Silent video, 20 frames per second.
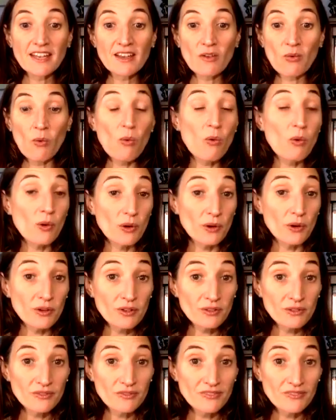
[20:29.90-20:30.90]

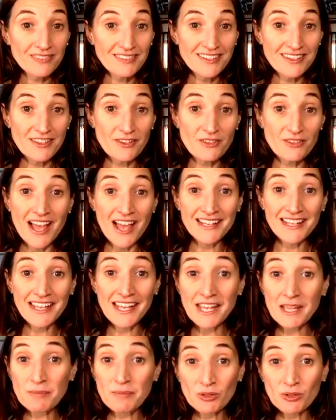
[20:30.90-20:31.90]
or they're not
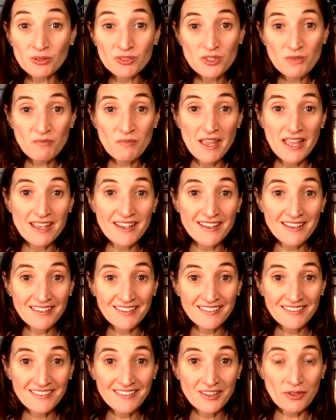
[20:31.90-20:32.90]
able to make
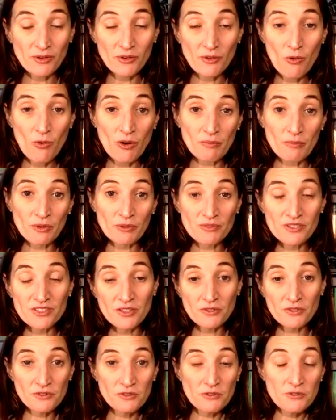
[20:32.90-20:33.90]
their hormones
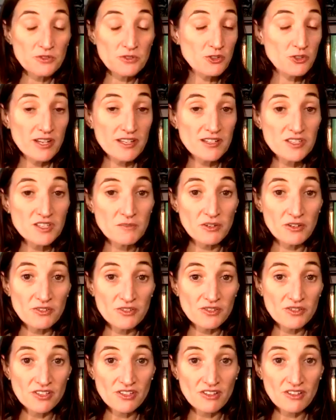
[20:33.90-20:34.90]
and their
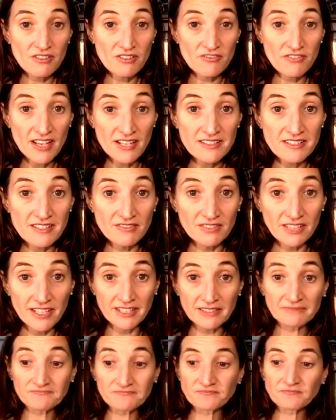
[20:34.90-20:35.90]
neurotransmitters
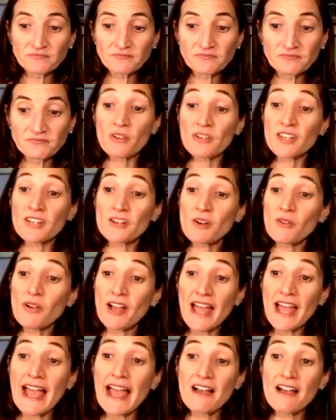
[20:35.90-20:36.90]
effectively, or they don't
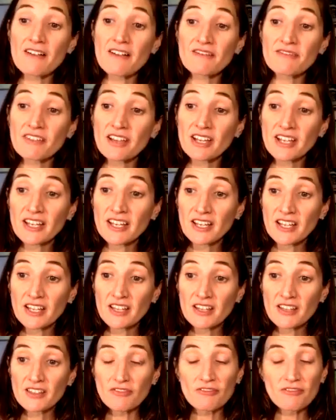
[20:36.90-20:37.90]
have
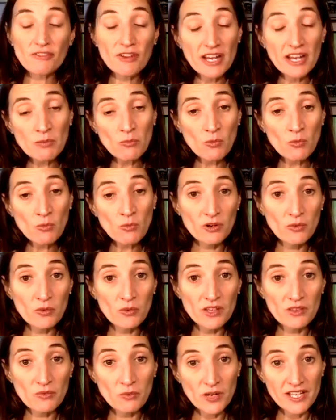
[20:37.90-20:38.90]
the framework
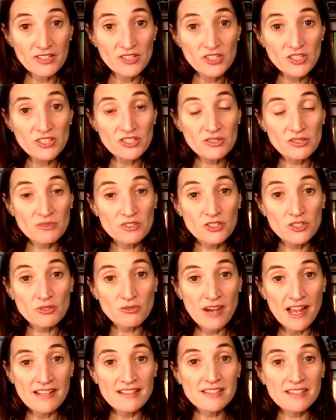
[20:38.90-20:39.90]
with which to
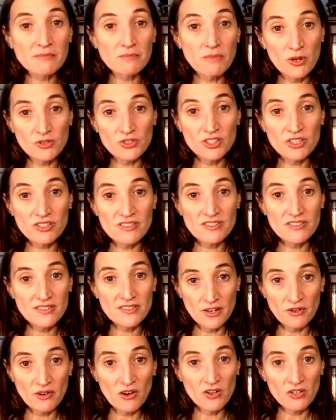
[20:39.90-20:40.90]
address emotions
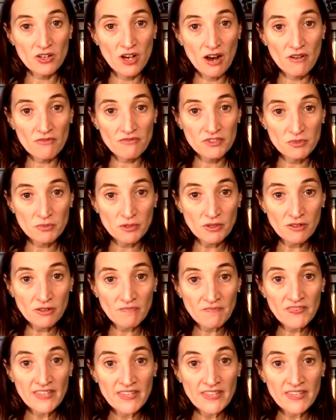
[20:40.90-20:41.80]
that are uncomfortable.